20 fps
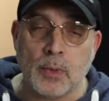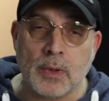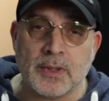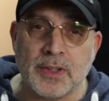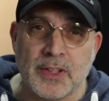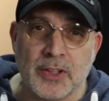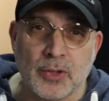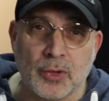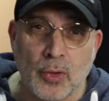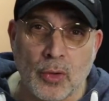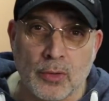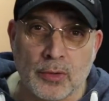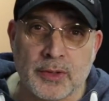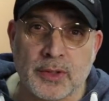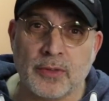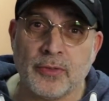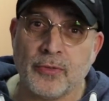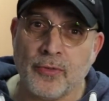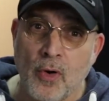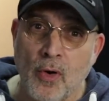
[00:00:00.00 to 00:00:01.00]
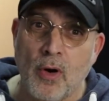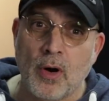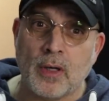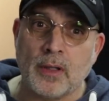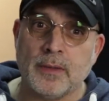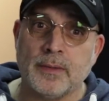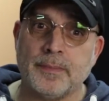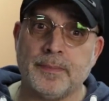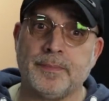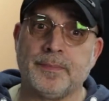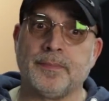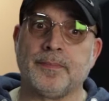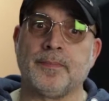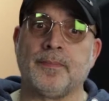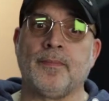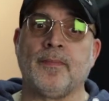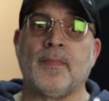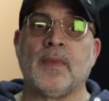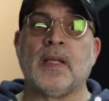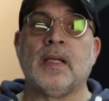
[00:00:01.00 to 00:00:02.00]
what these holes are for.
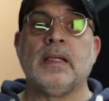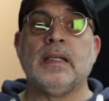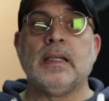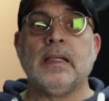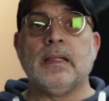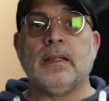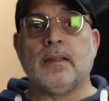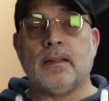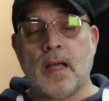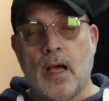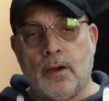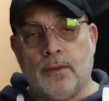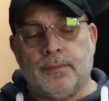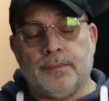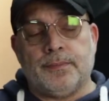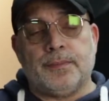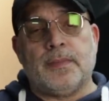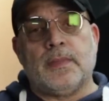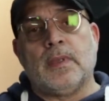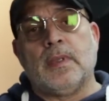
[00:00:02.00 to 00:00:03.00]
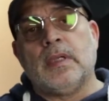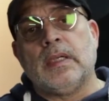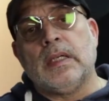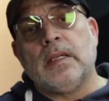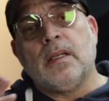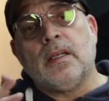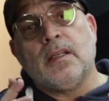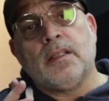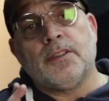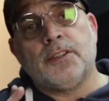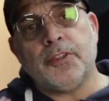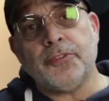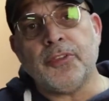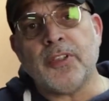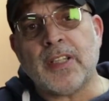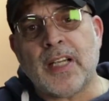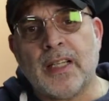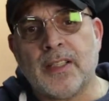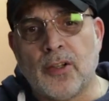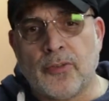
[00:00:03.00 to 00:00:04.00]
Now,
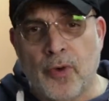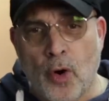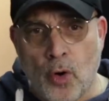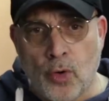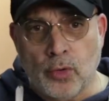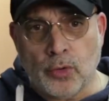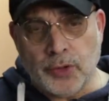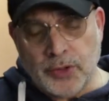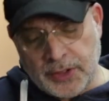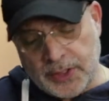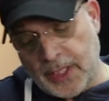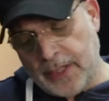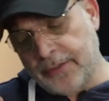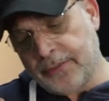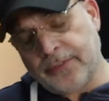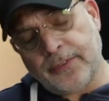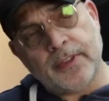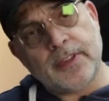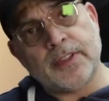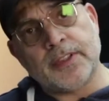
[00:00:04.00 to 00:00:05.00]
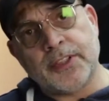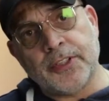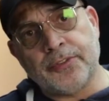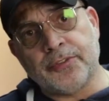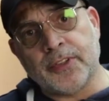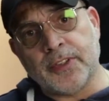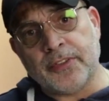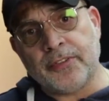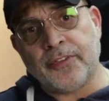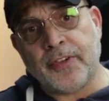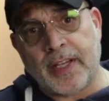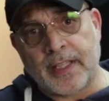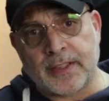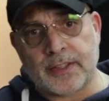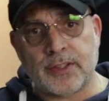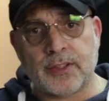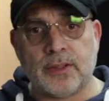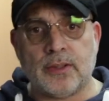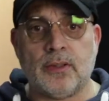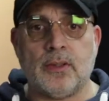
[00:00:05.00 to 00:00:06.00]
different kind of holes have different
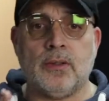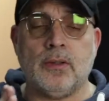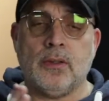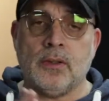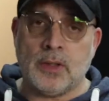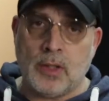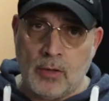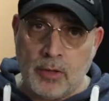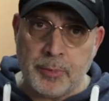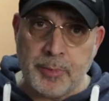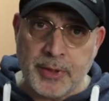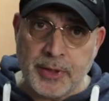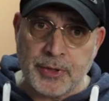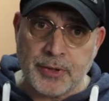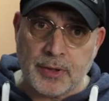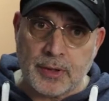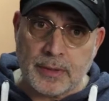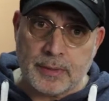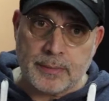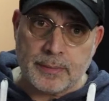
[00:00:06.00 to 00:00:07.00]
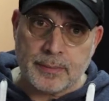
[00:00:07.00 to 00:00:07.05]
effects on our picture.